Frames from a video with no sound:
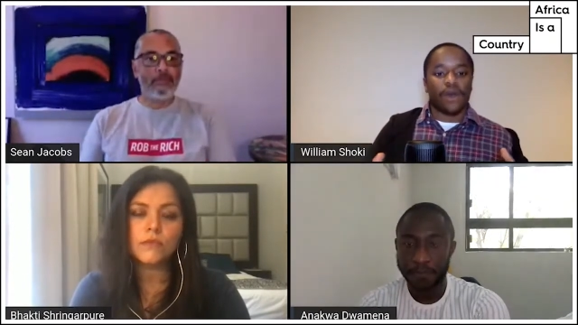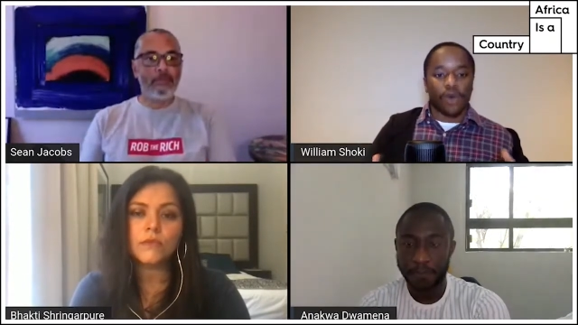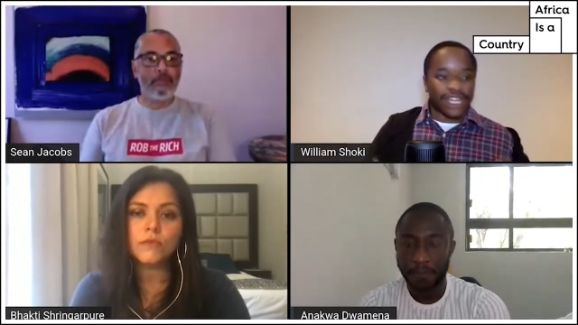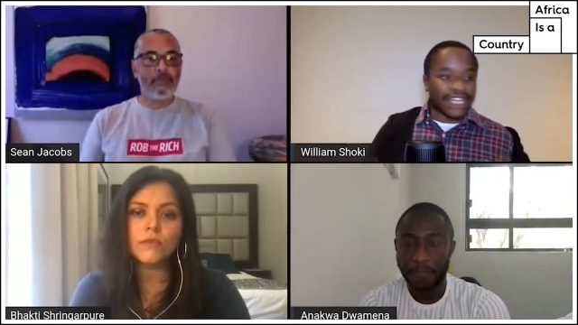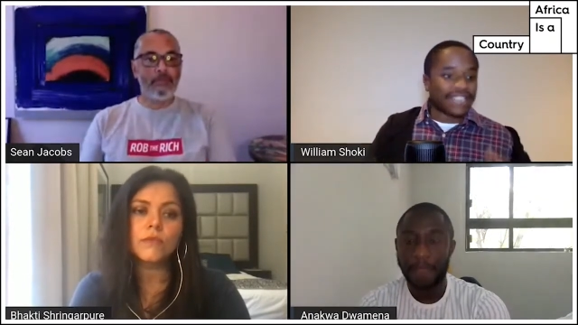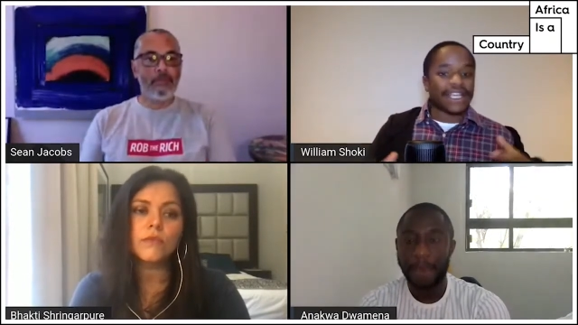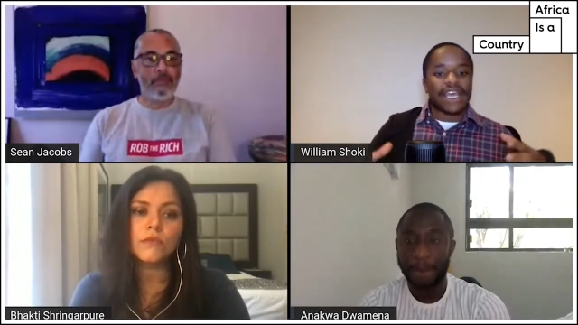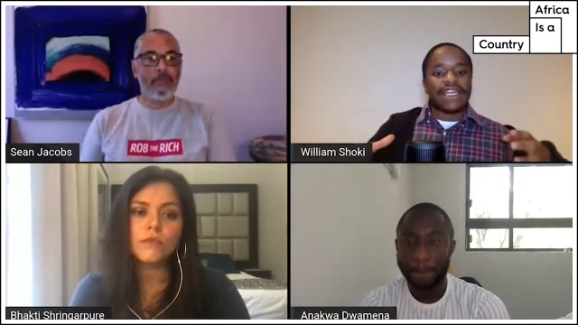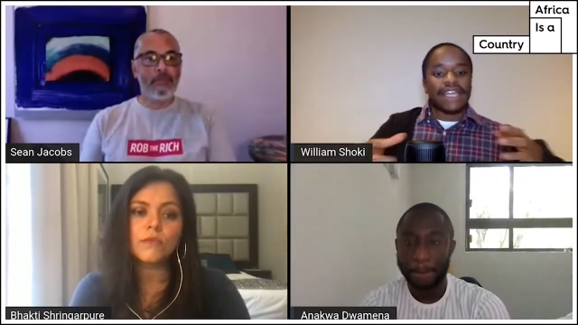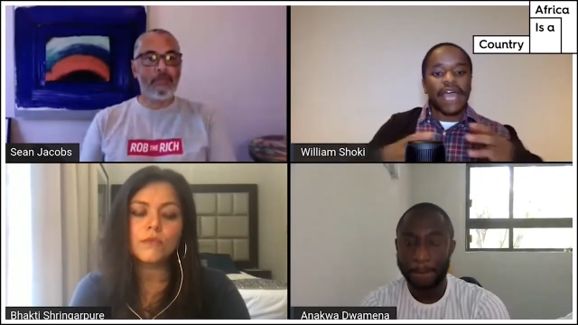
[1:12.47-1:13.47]
Speaker 1: or at least
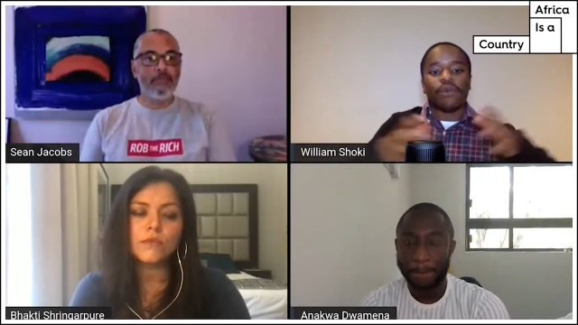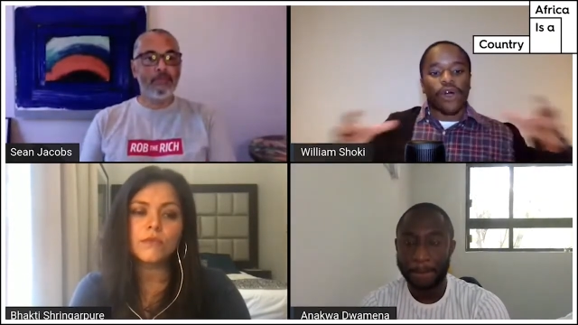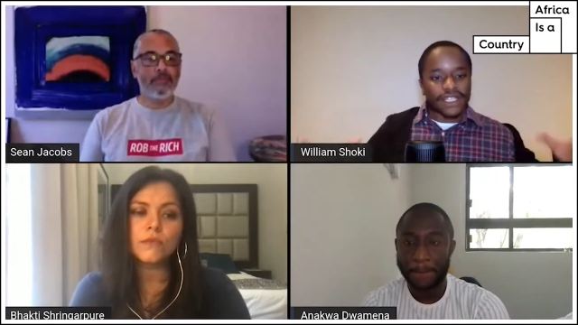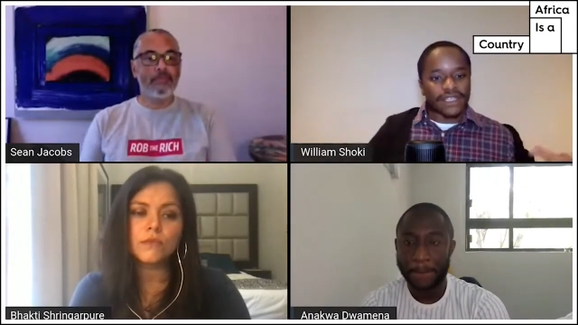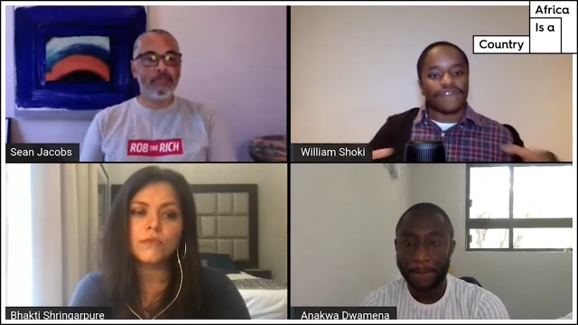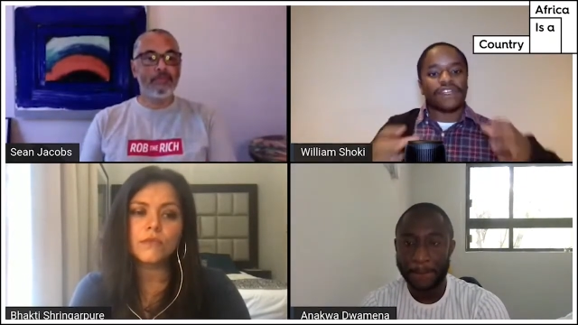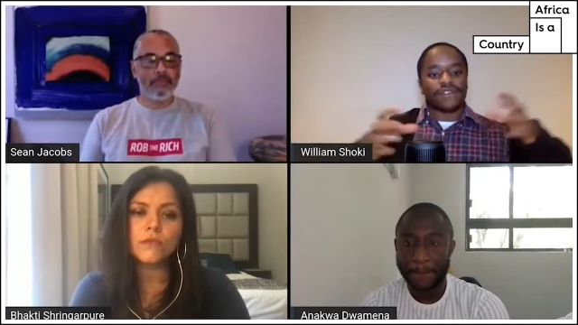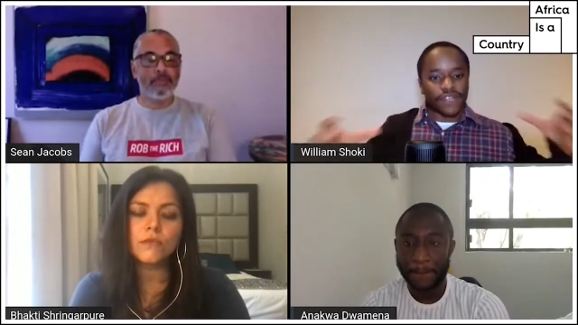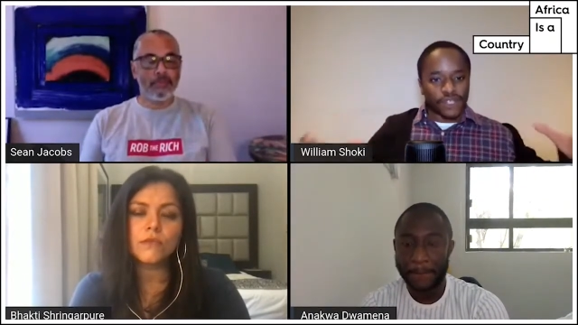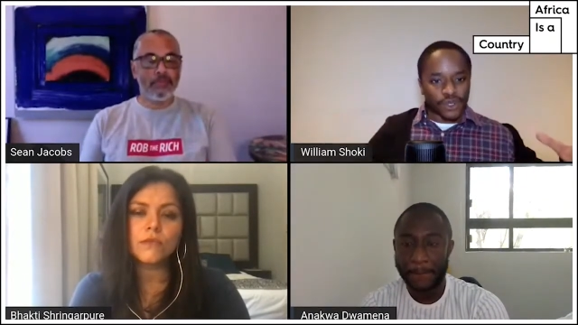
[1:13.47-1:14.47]
networks of
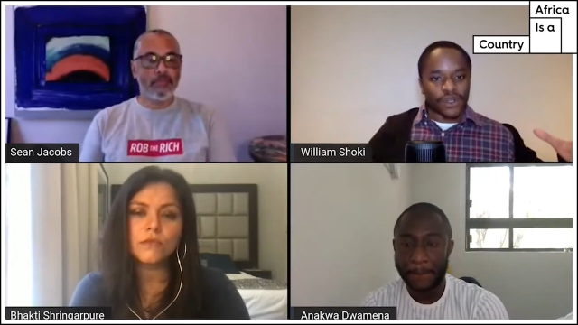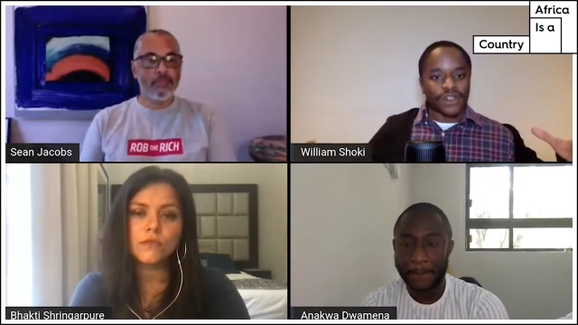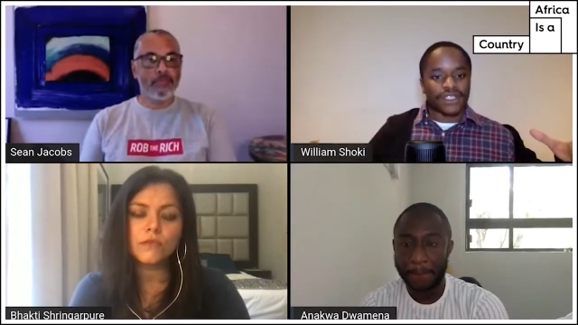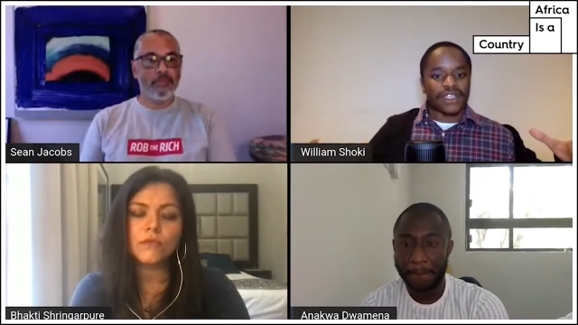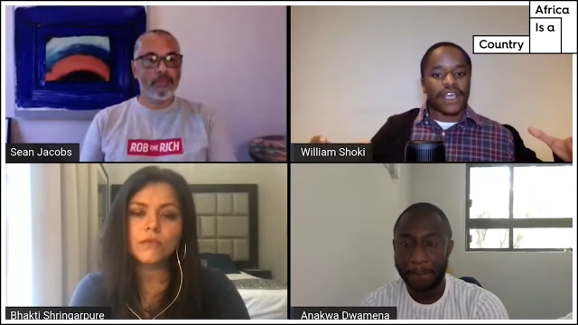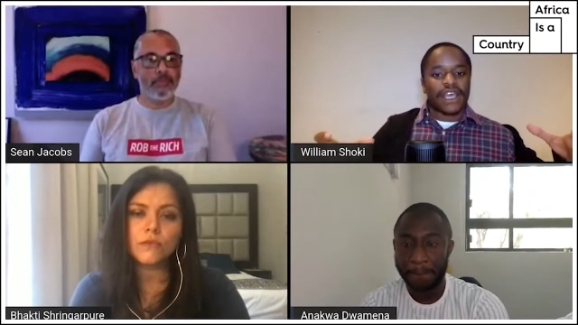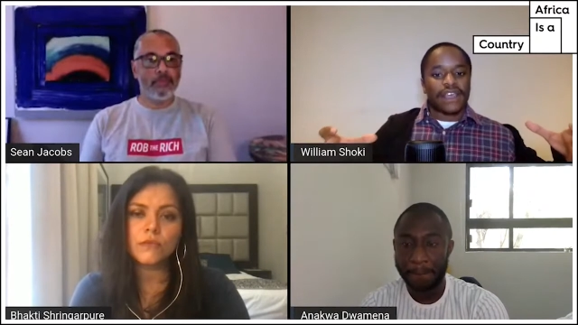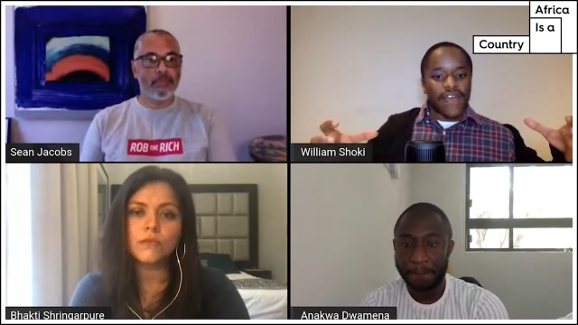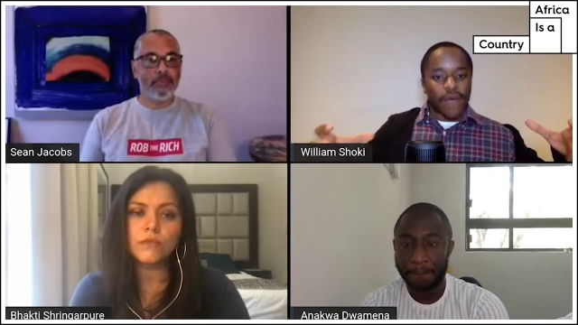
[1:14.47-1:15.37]
individuals mm-hmm.